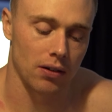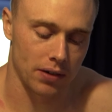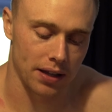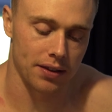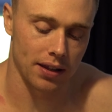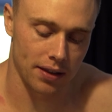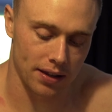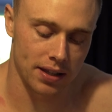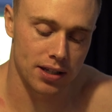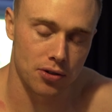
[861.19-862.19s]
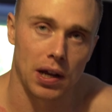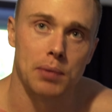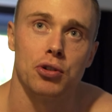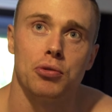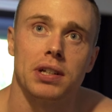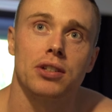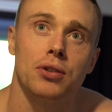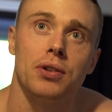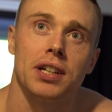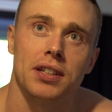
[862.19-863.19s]
okay, th th this is why I'm doing
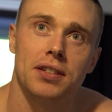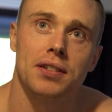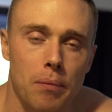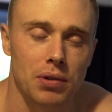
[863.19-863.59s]
doing it.